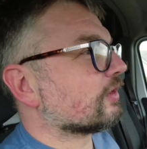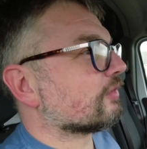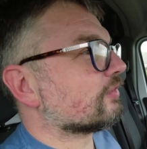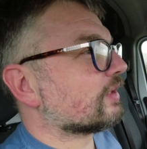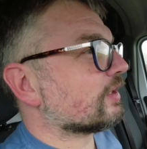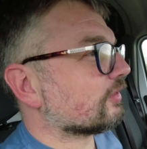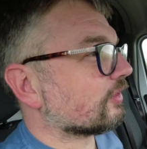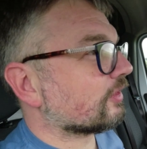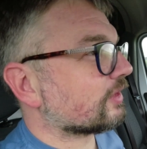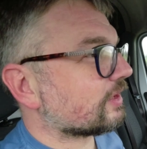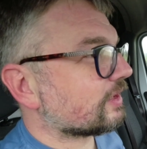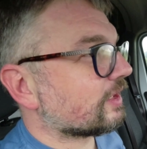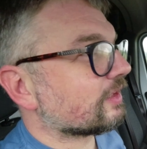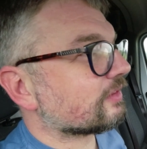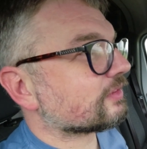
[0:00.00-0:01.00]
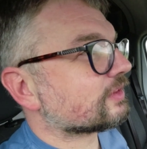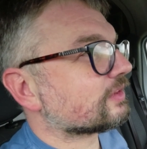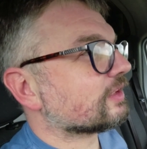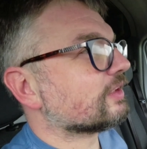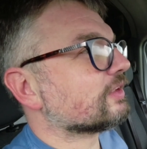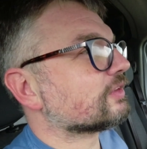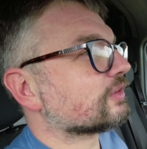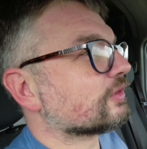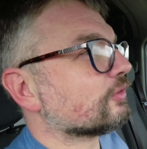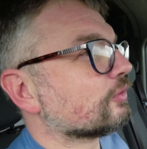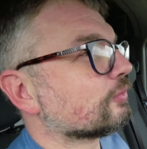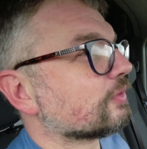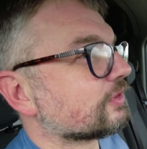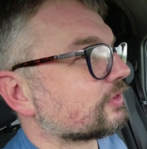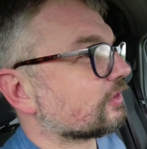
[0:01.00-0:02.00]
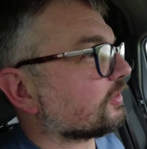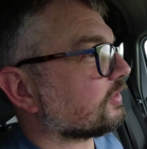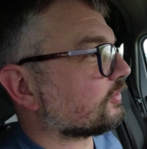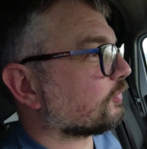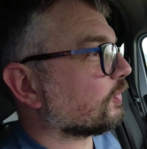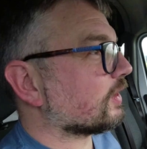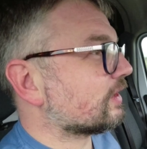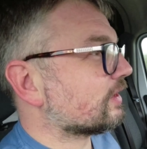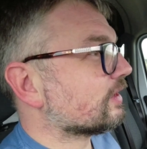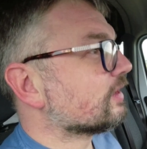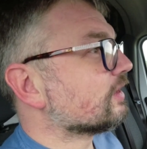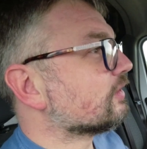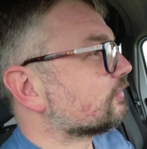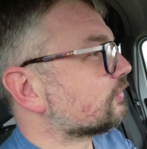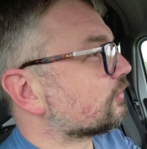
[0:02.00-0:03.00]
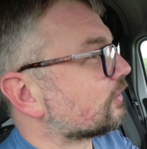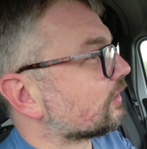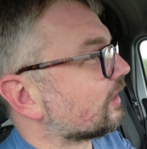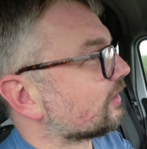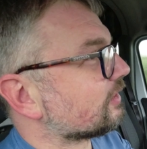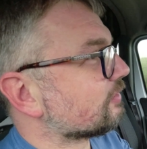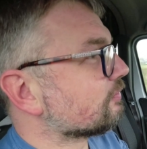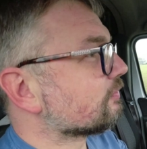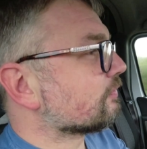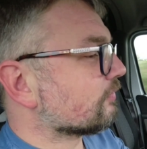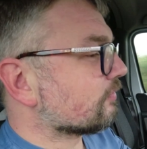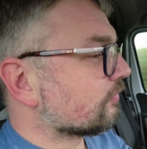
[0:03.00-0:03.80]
Not that they're on it yet, still in school, but it's on its way to collect them.